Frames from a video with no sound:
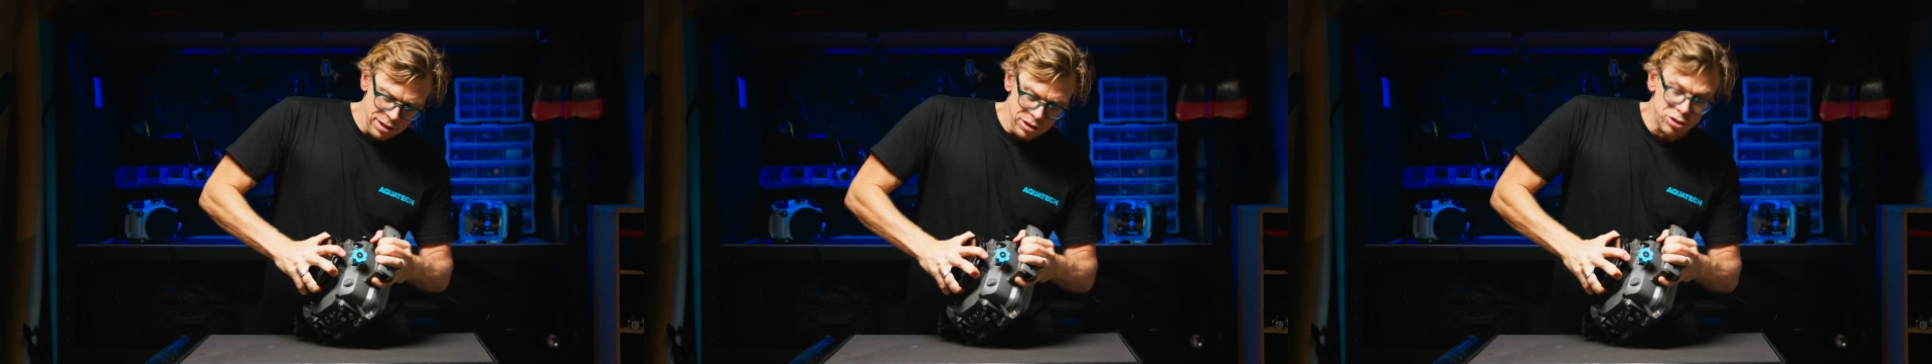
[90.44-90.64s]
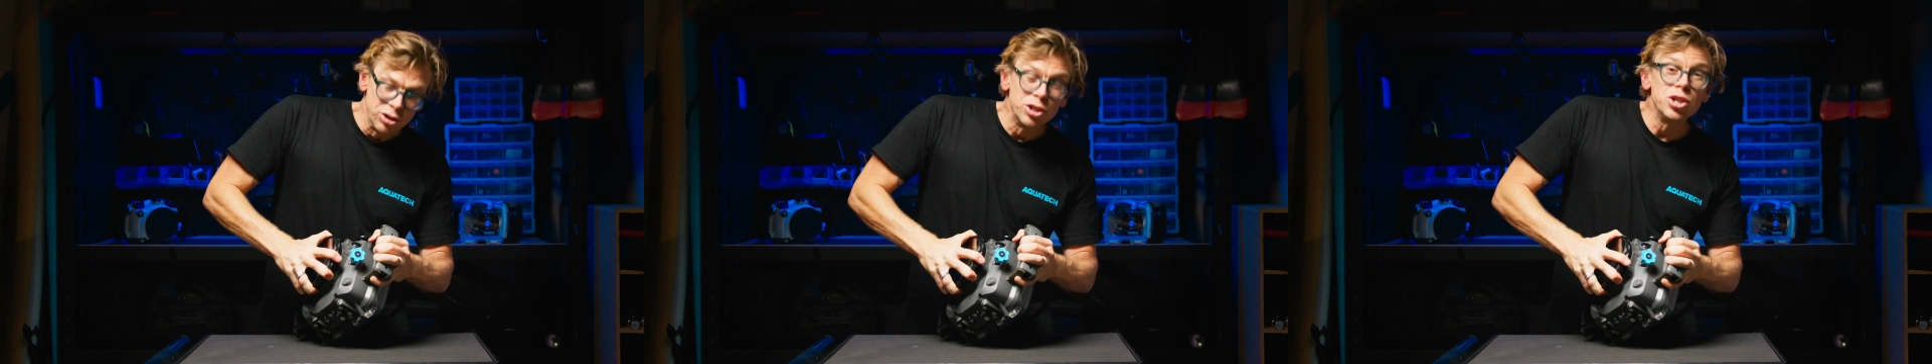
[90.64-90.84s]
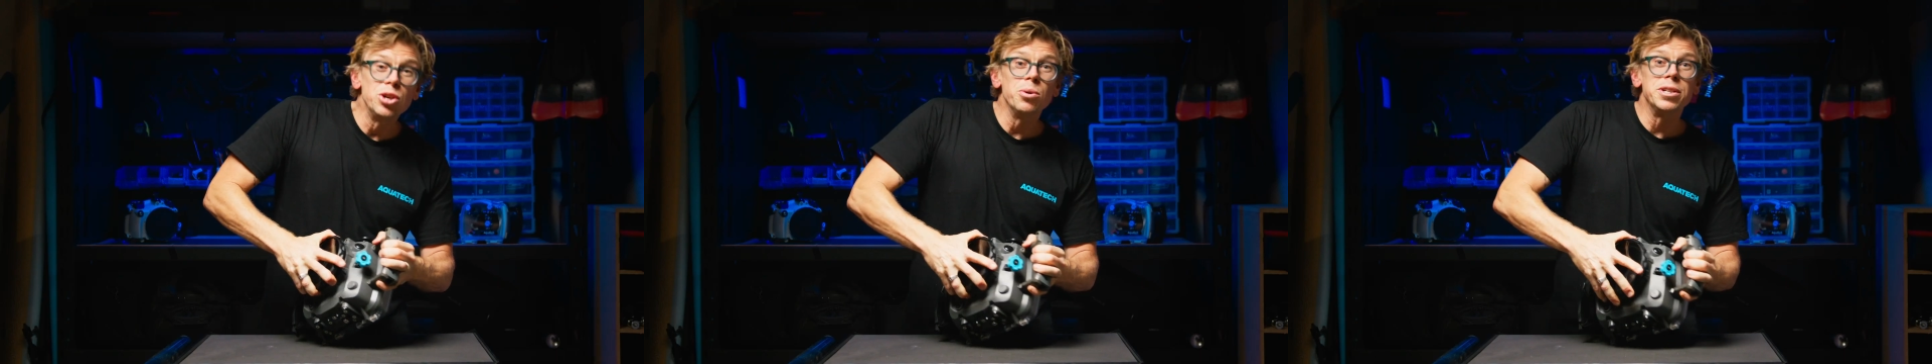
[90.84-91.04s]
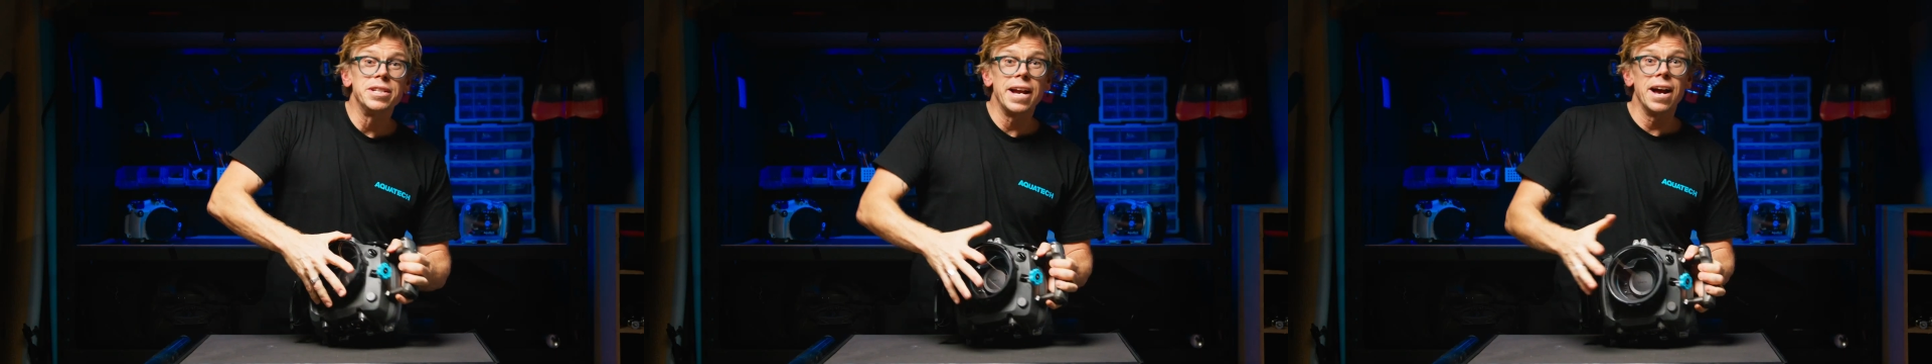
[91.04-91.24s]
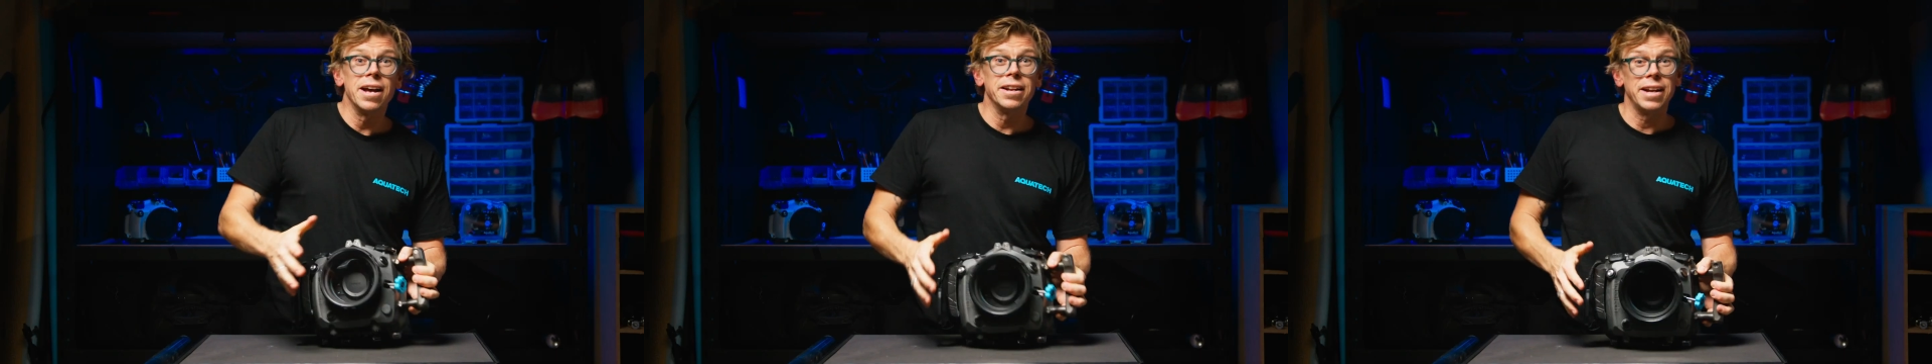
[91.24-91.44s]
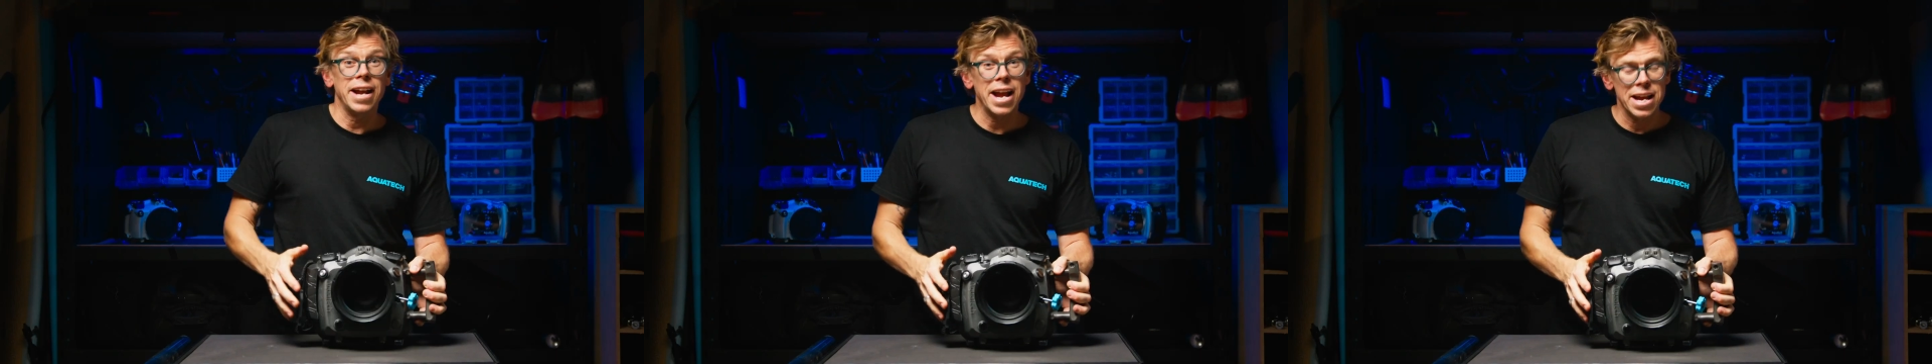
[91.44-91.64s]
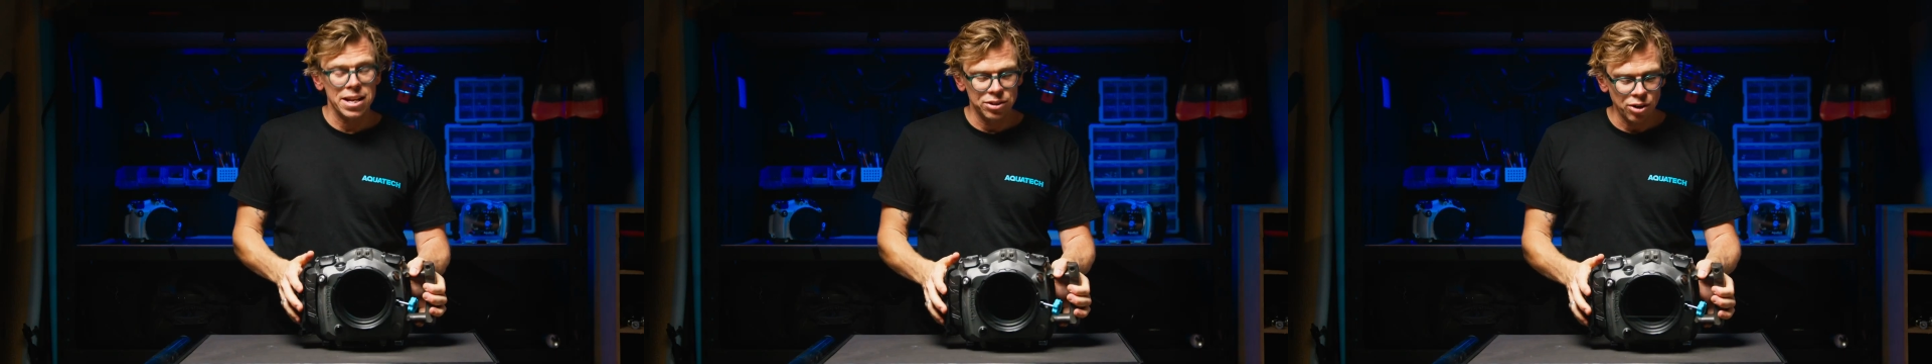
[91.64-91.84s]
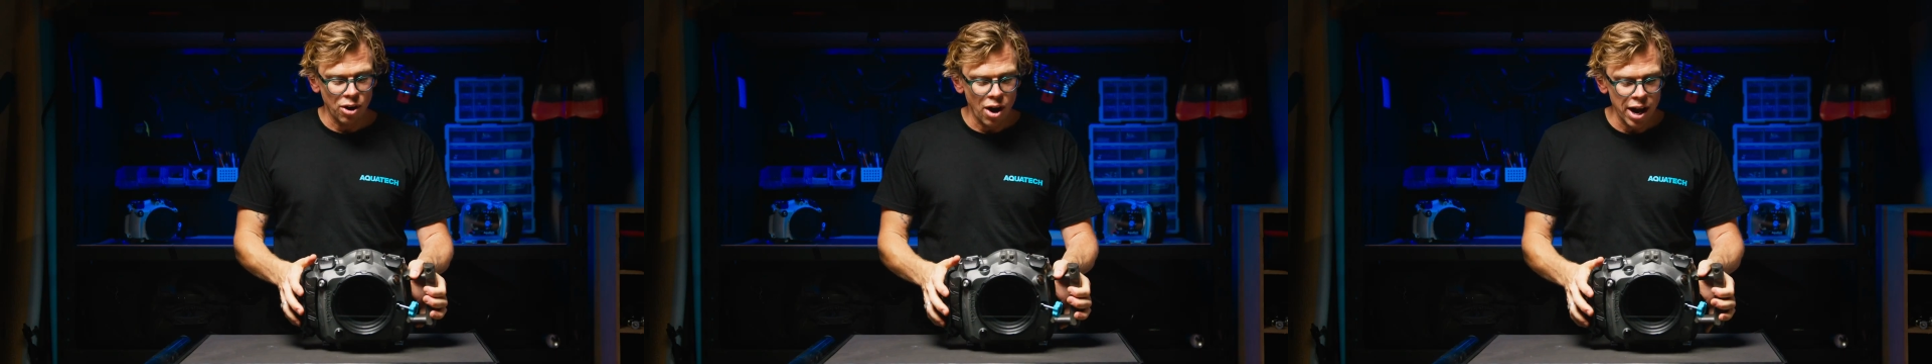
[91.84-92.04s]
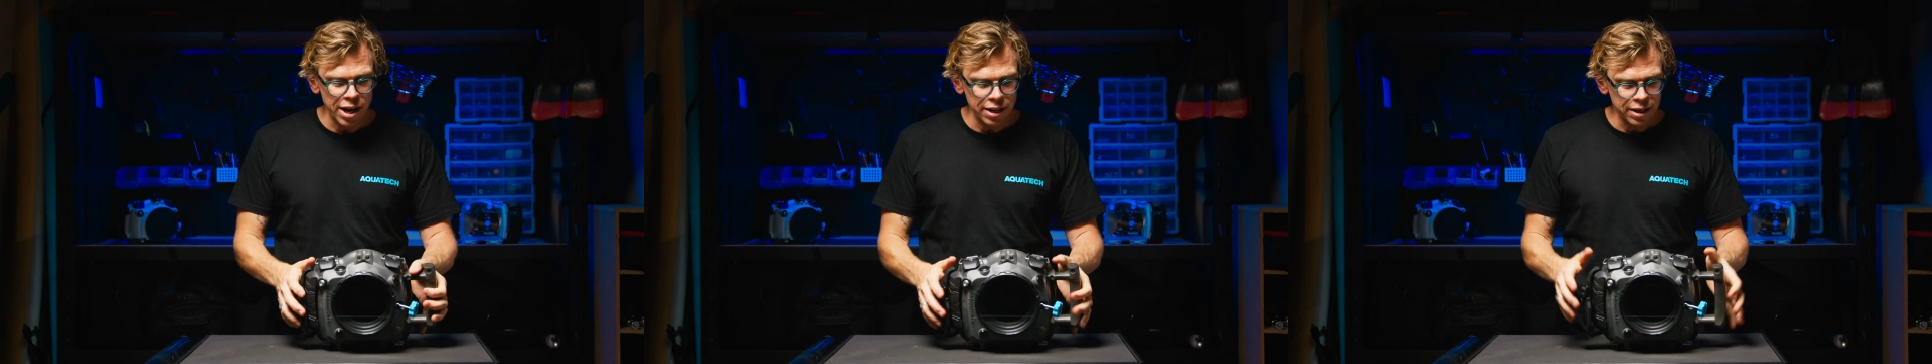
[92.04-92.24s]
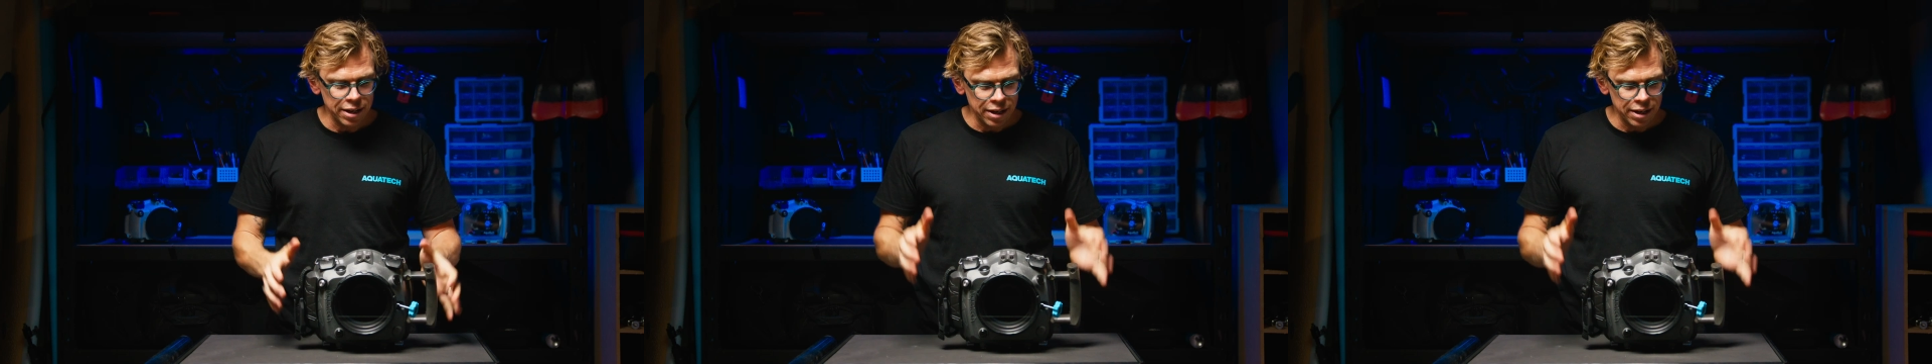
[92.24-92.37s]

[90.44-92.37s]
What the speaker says: secure down hand tight,